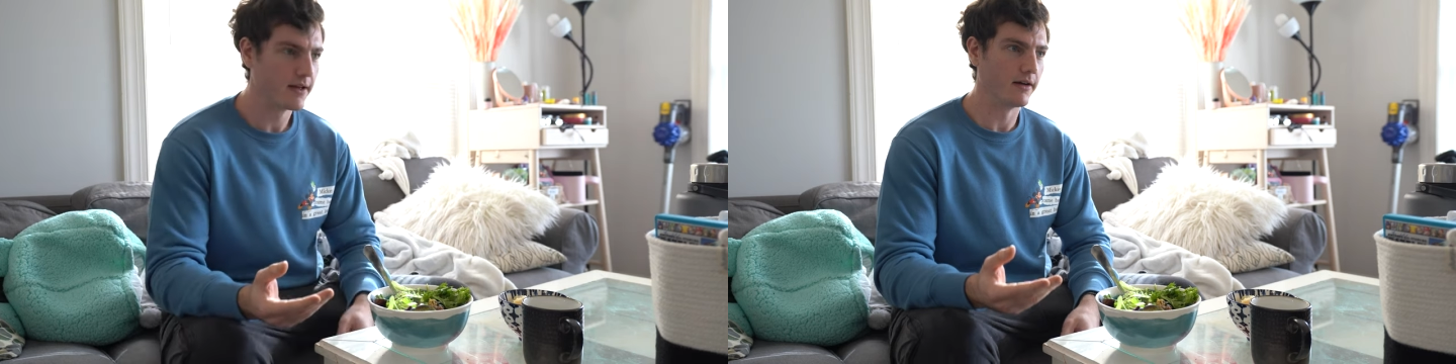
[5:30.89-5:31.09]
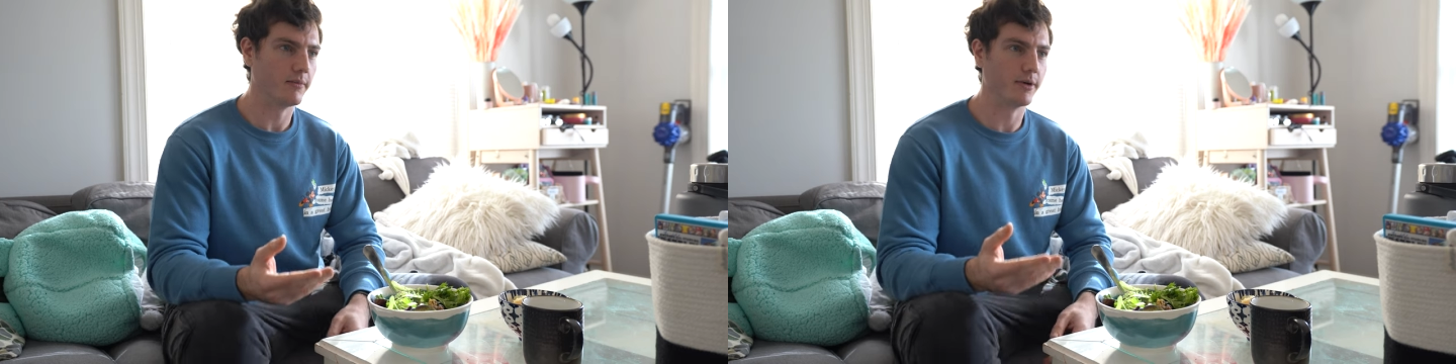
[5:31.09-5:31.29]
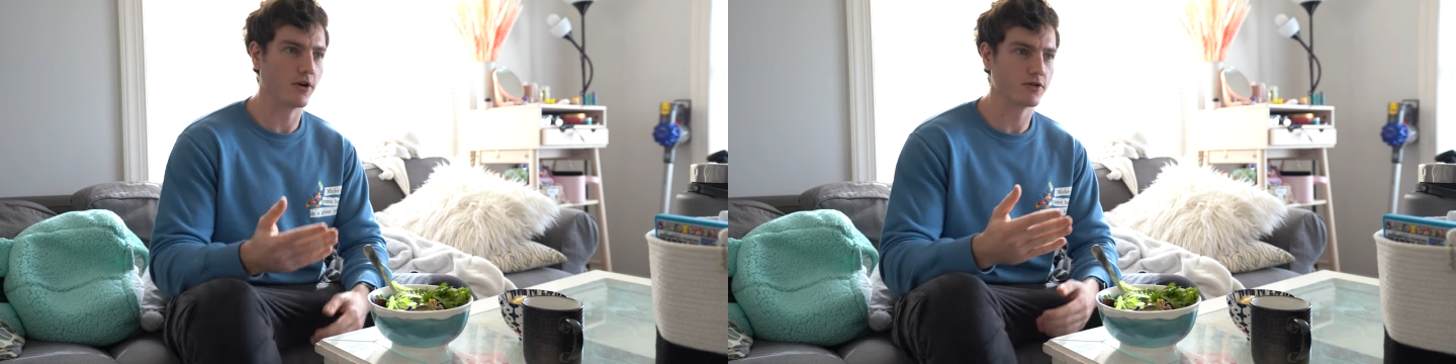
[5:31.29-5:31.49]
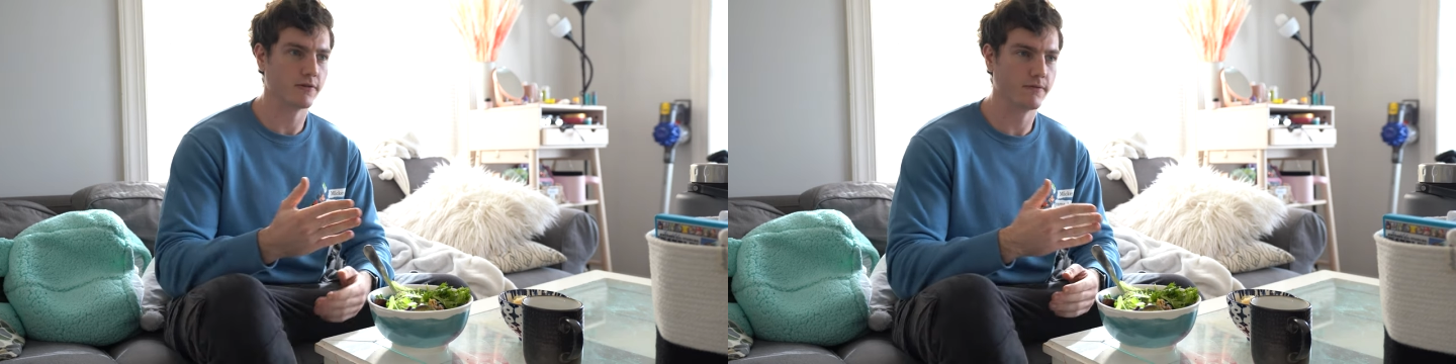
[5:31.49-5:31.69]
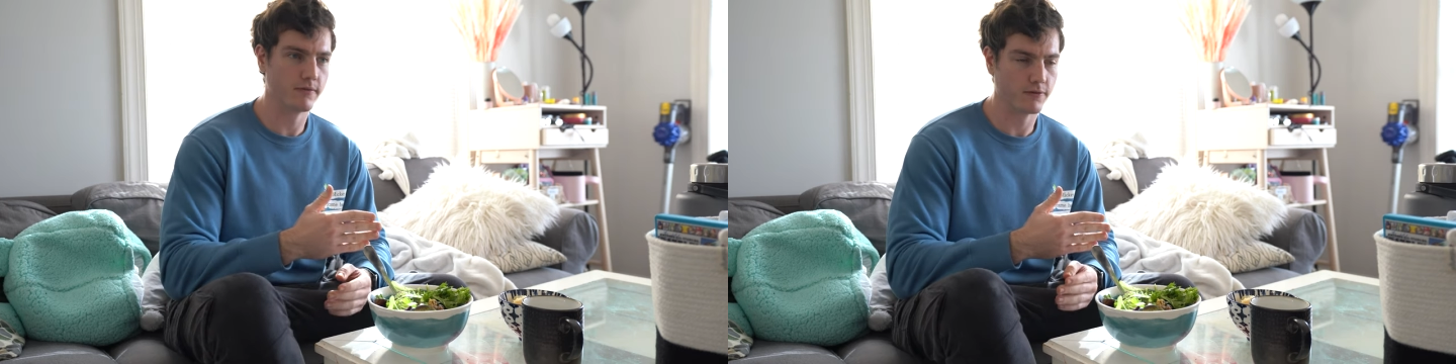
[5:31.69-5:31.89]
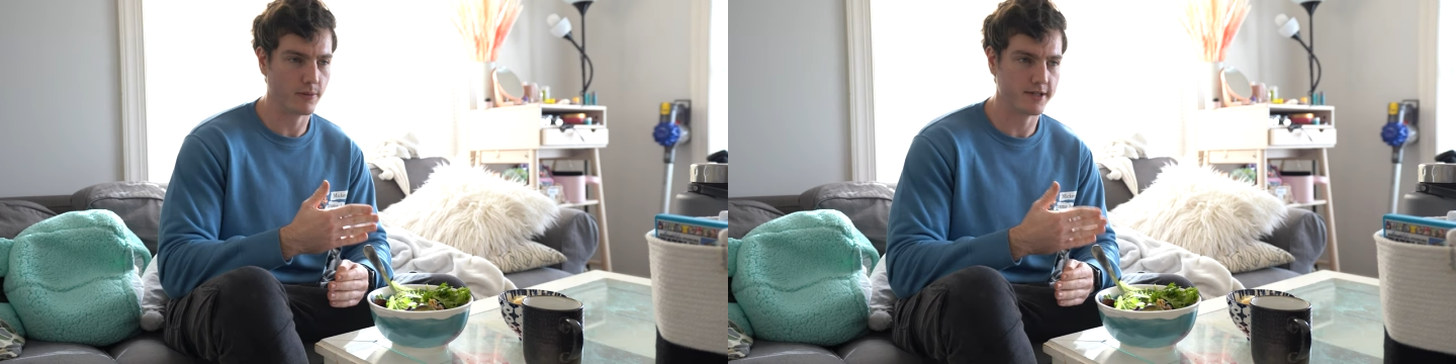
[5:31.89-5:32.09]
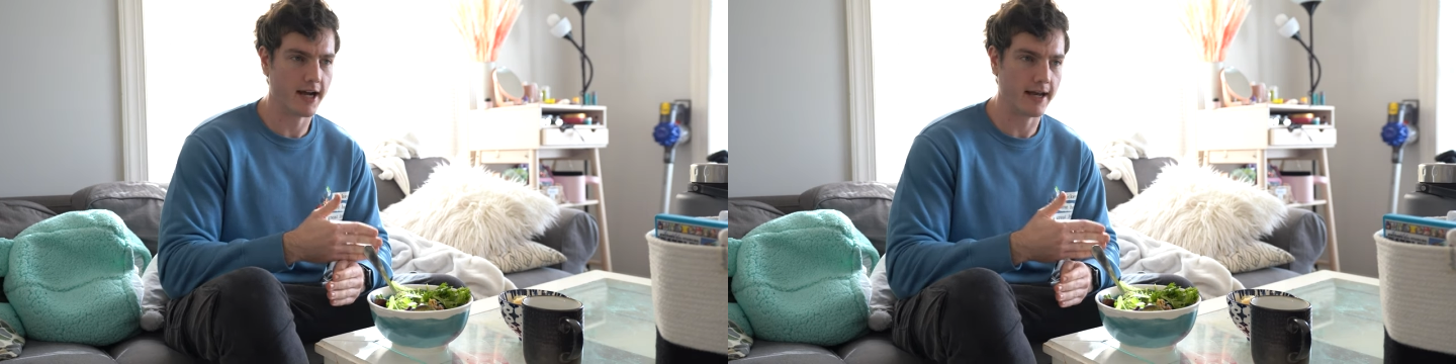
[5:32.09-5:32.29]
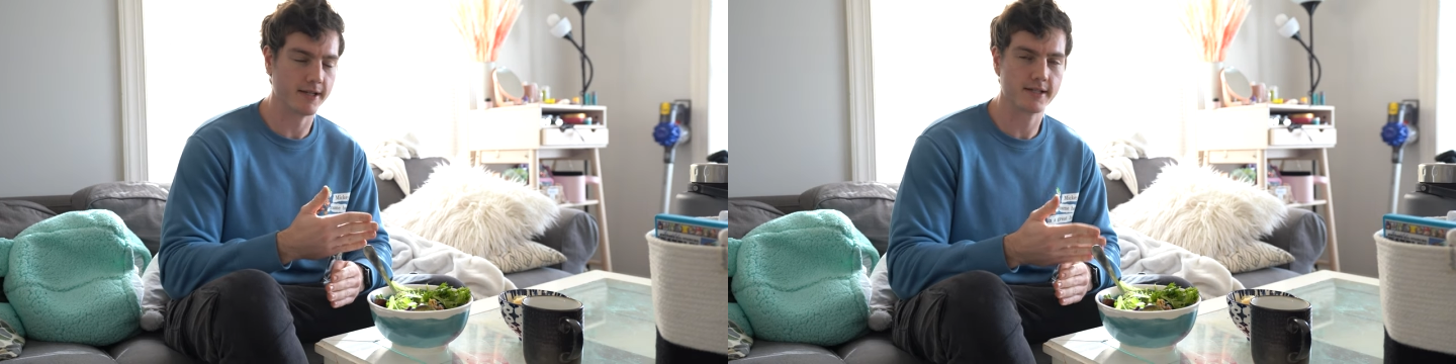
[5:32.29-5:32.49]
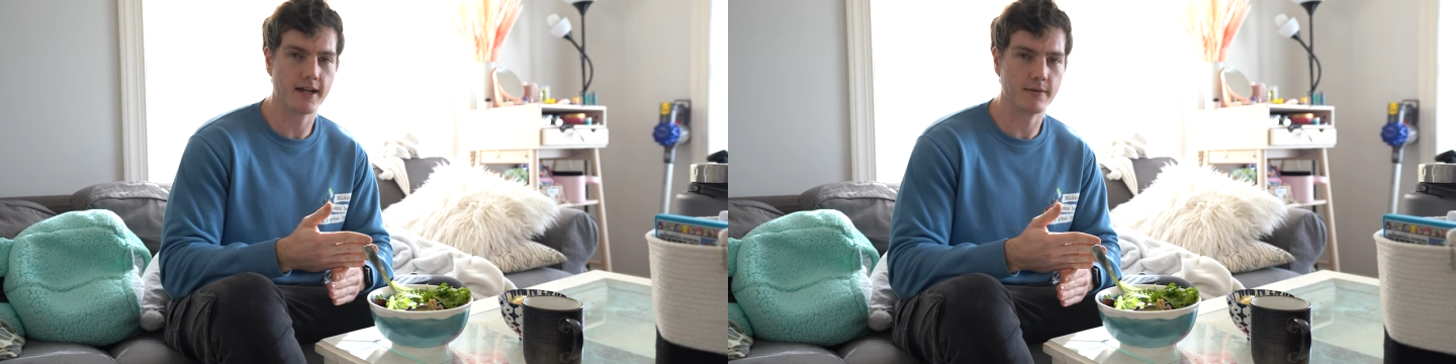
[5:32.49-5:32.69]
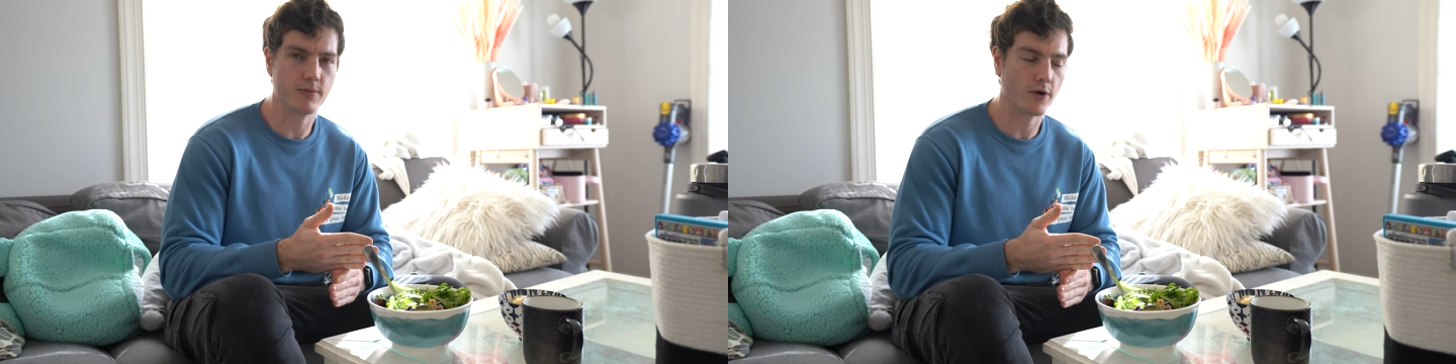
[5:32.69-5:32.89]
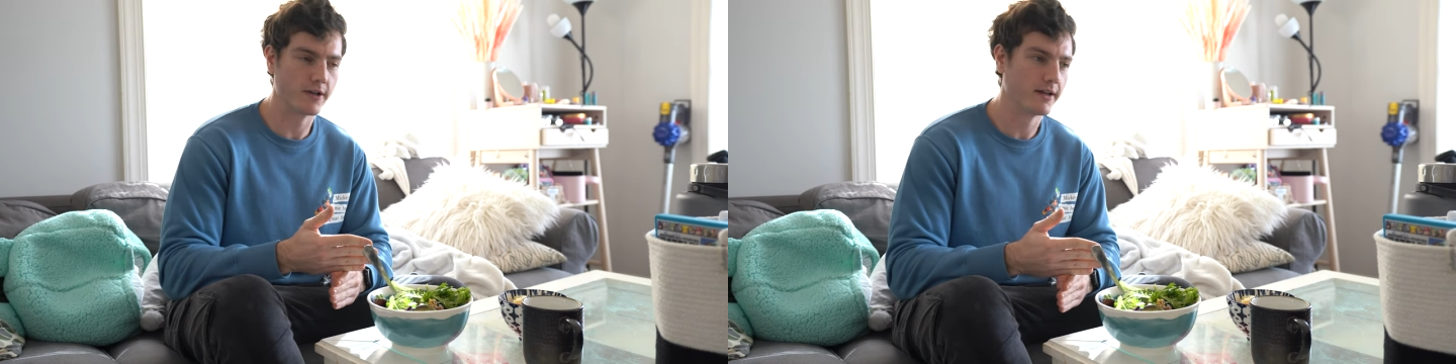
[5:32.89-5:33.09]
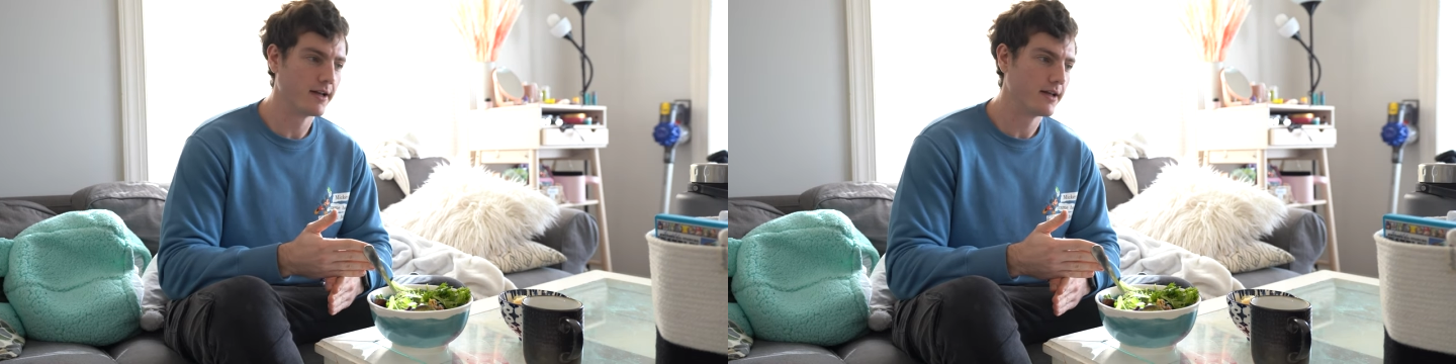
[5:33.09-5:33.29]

uh, but also from a timing standpoint.